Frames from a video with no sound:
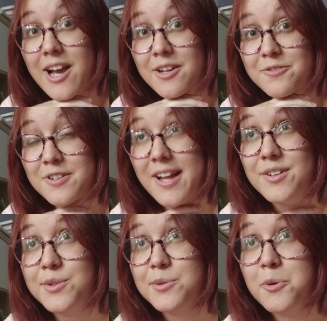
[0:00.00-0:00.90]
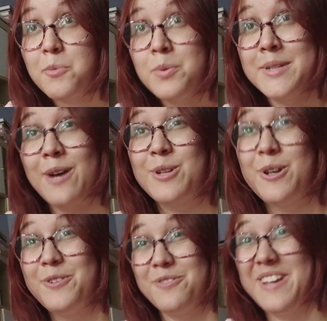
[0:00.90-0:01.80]
I forgot to point out a
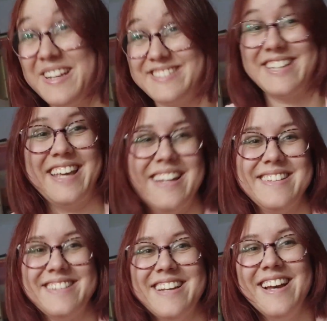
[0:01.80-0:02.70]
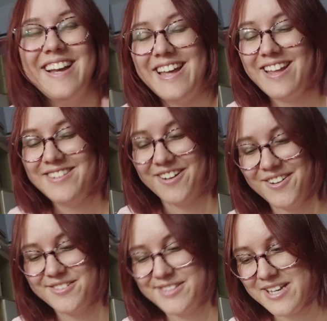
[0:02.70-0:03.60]
few things again, and
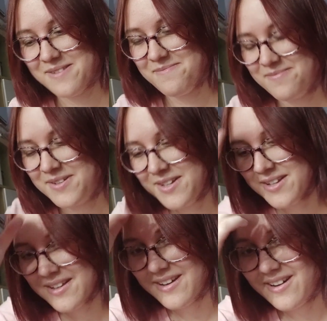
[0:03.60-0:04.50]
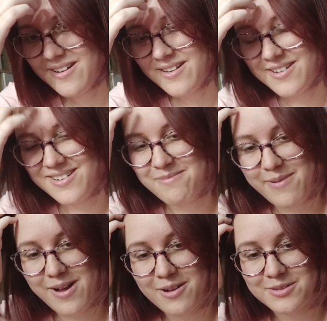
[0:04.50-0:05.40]
all of them are
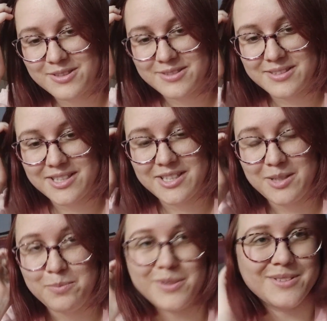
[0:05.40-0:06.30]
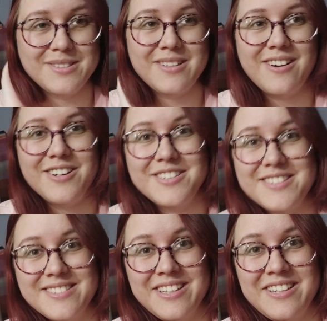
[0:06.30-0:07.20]
about the postcard
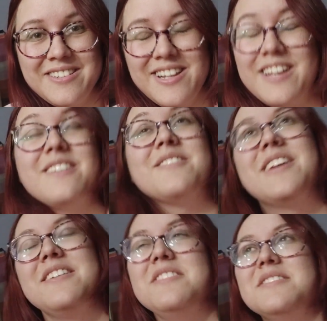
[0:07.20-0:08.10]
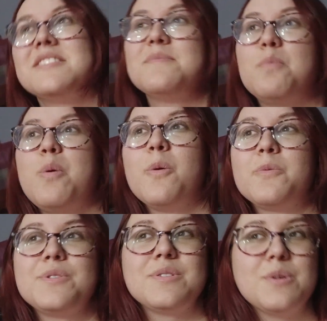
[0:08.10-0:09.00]
scene. Like, okay, it's
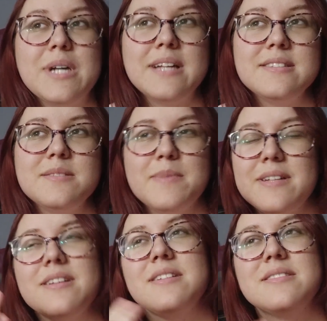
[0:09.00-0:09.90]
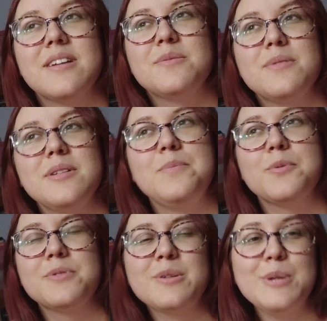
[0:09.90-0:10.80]
post-credit, but it's not really
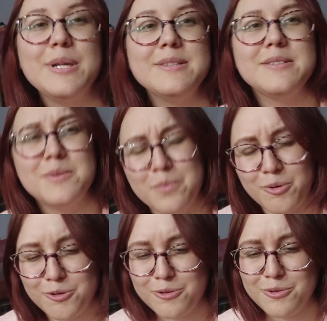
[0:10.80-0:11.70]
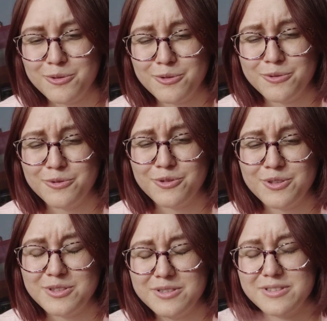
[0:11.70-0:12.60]
post-credit, it's
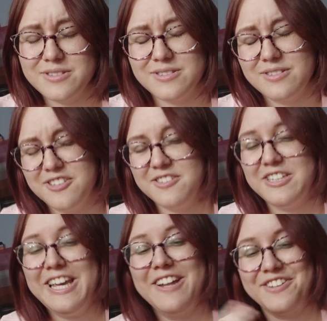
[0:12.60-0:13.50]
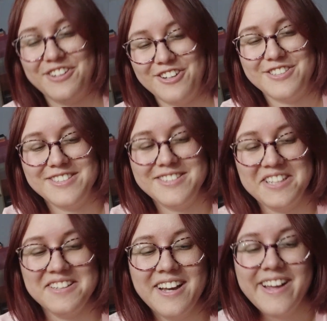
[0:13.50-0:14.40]
post the end card
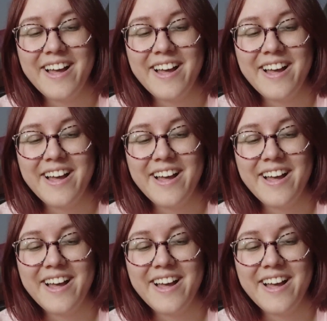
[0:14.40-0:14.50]
scene.